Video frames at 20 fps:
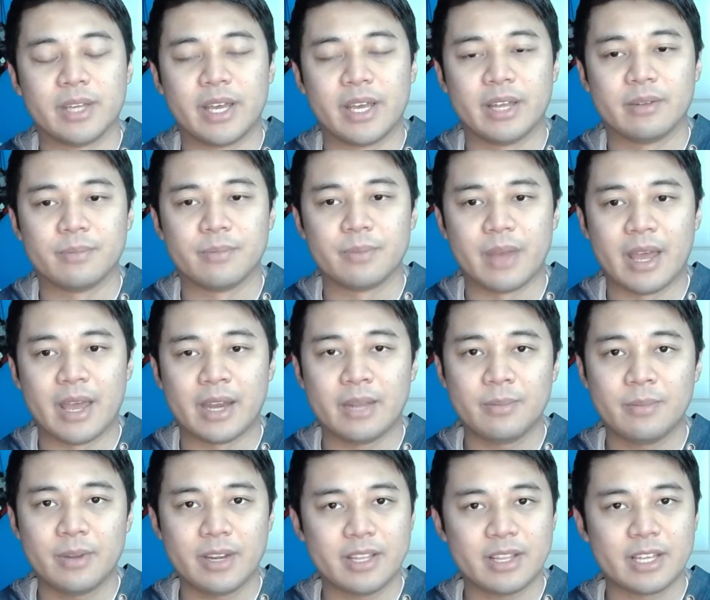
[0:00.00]
and
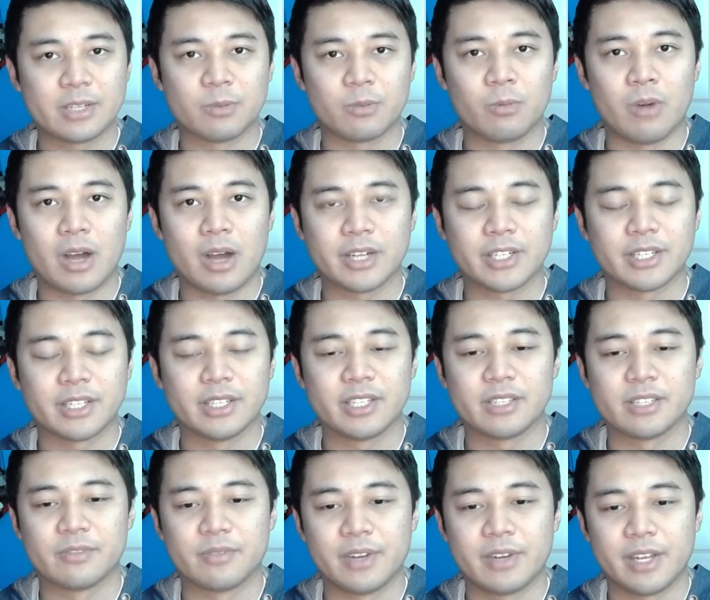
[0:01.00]
anybody that's watching
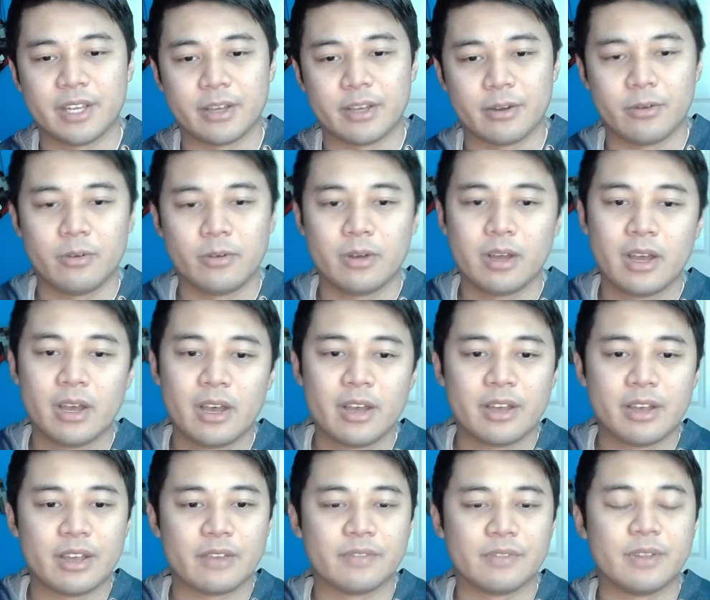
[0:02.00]
this video
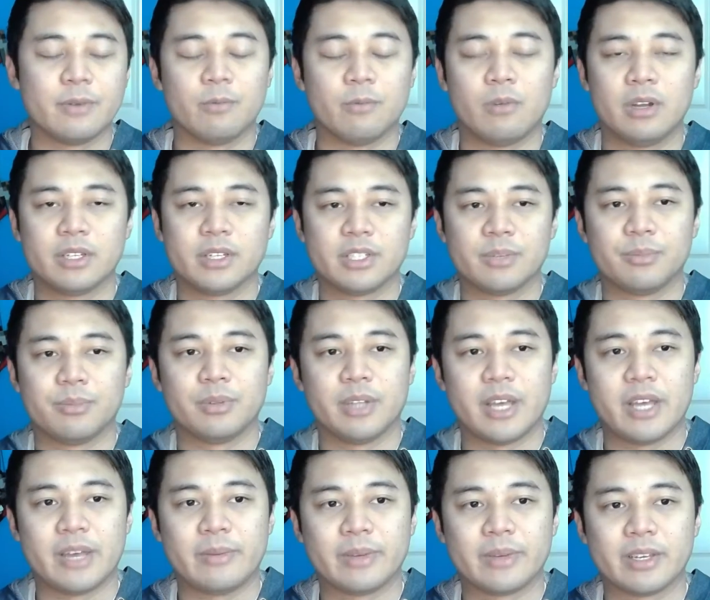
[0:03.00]
if they want to
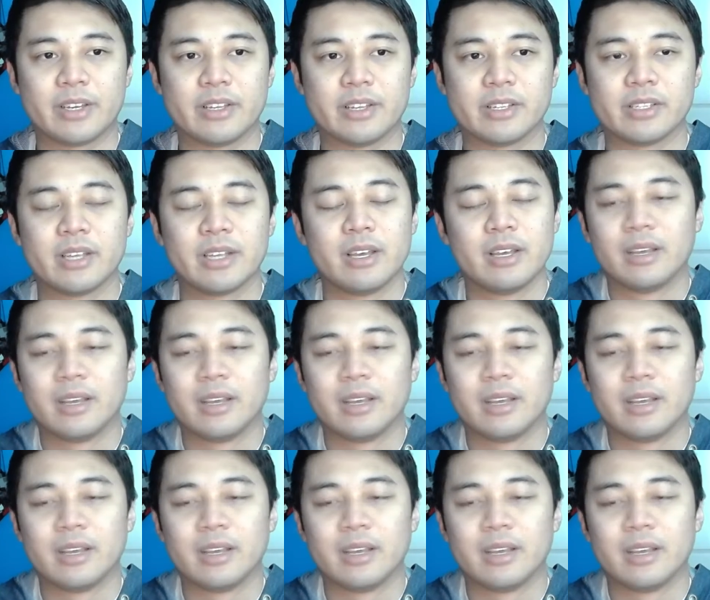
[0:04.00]
play, because